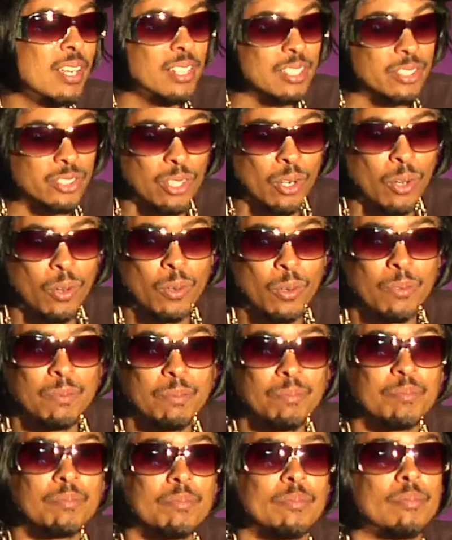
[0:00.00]
So
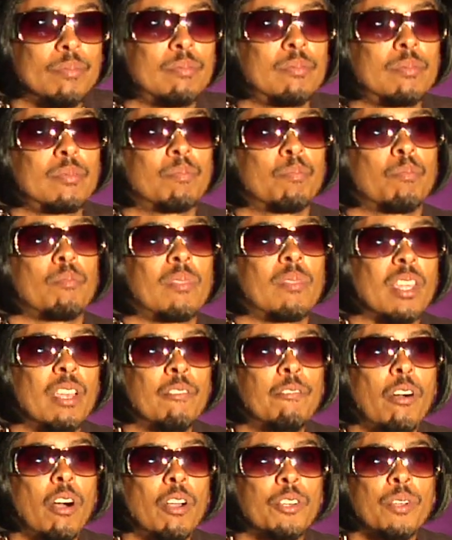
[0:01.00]

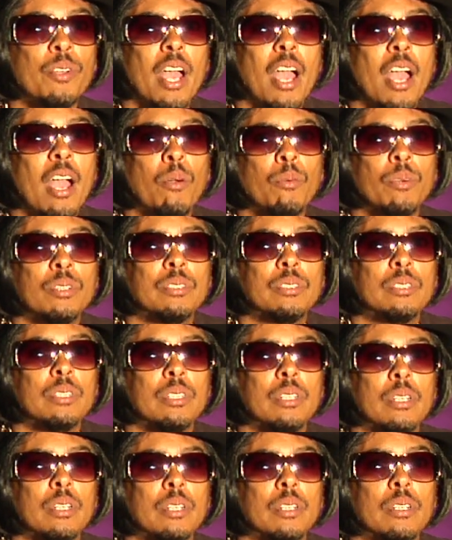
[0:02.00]
if all you had was,
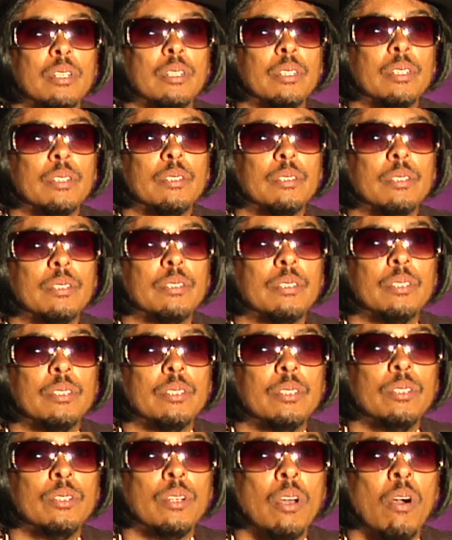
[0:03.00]

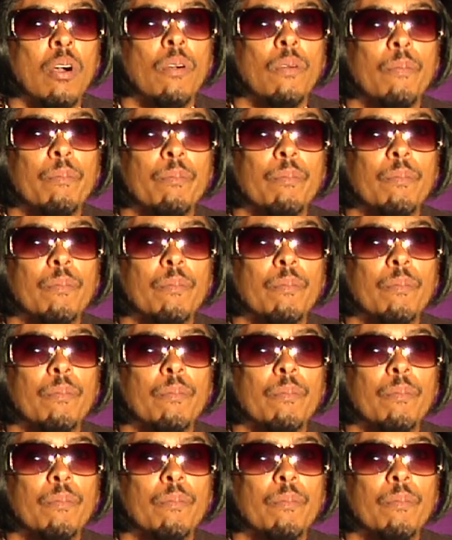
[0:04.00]
you know,